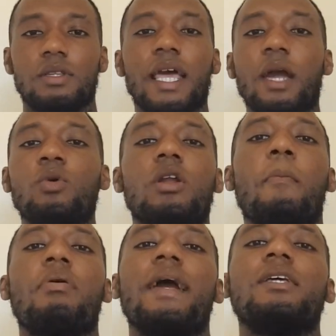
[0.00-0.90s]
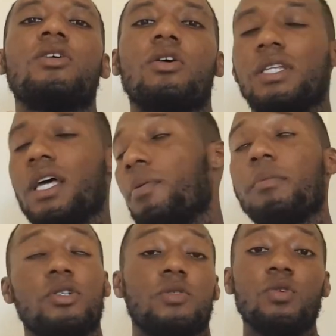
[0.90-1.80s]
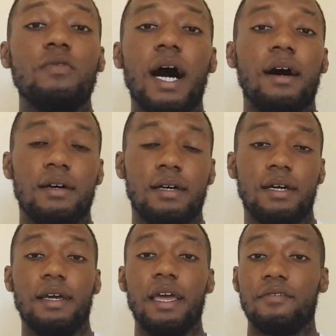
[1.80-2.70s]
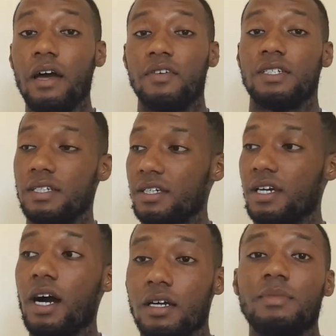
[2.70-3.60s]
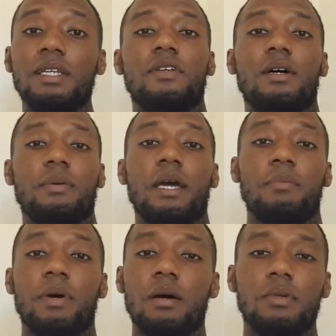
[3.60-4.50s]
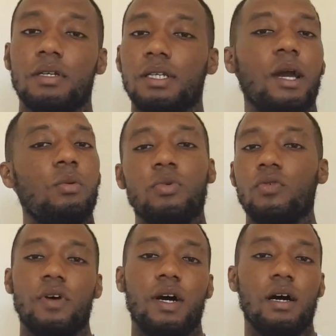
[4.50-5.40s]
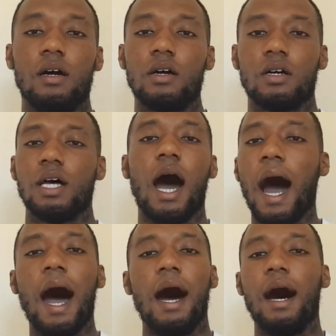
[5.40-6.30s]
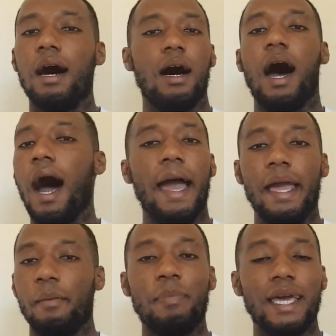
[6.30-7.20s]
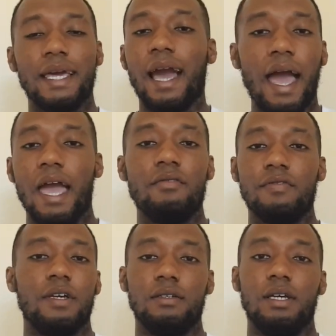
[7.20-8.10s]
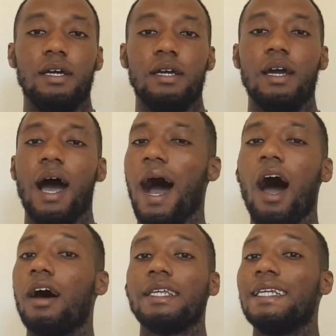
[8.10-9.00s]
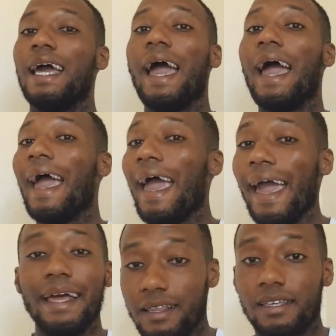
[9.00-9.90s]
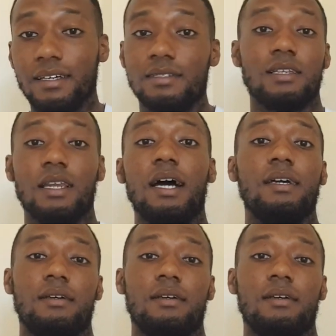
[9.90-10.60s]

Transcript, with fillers: They would pray to God. they would probably just move out if I ever said, yeah, I'm going to be living up here permanently, they will move out because I pick at everything. I hardly let anything slide.